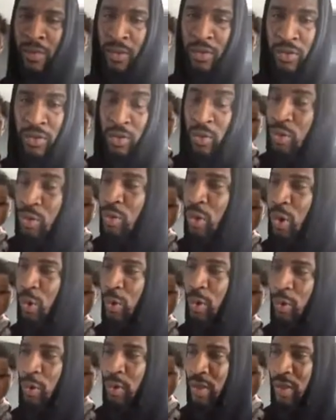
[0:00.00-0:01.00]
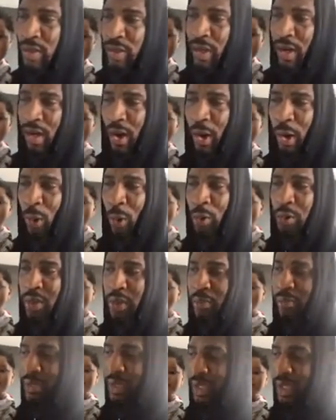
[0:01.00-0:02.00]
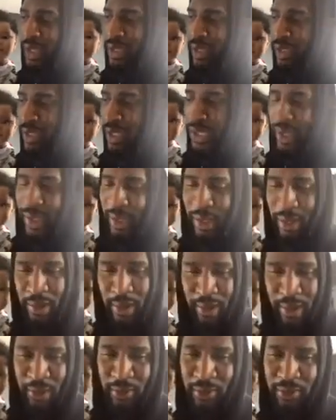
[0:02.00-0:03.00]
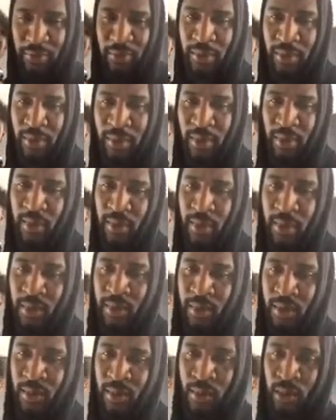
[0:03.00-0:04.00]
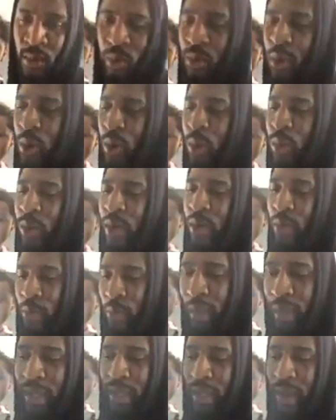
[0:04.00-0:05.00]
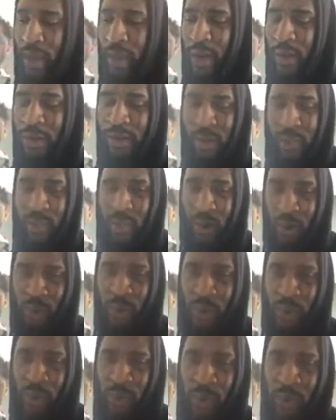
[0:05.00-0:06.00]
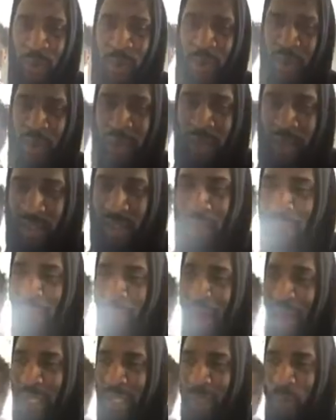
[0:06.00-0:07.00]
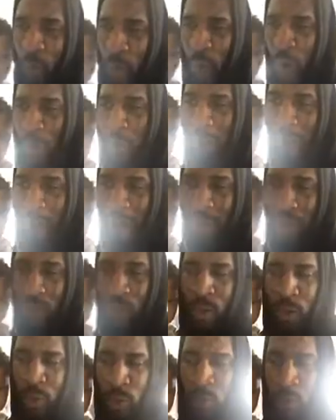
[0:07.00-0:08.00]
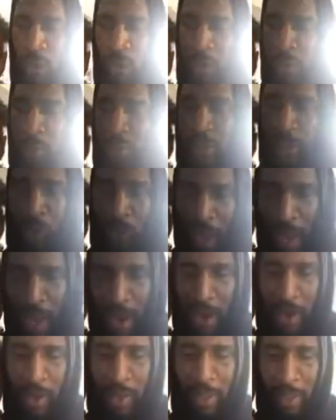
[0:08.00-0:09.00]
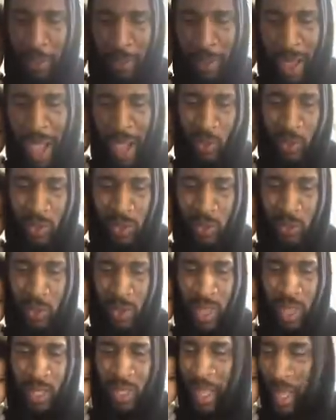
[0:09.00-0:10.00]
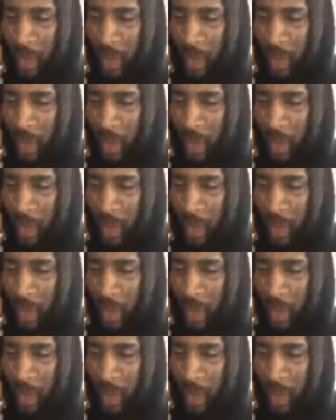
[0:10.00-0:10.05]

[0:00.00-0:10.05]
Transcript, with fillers: You know what was the ultimate killer? You know what really hurt the soul? Somebody walk by you and rub your hair the backwards way, like